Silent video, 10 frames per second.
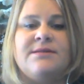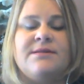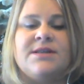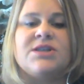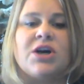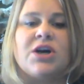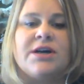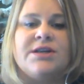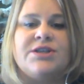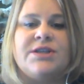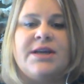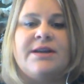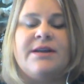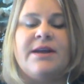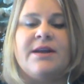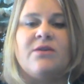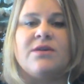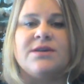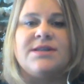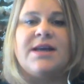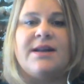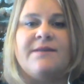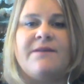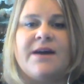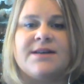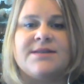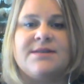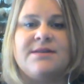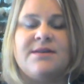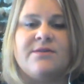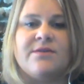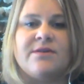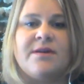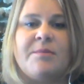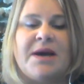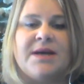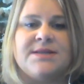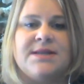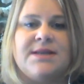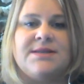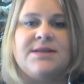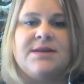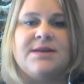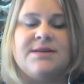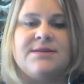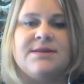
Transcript: discouraged, and of course that affects, you know, their capacity to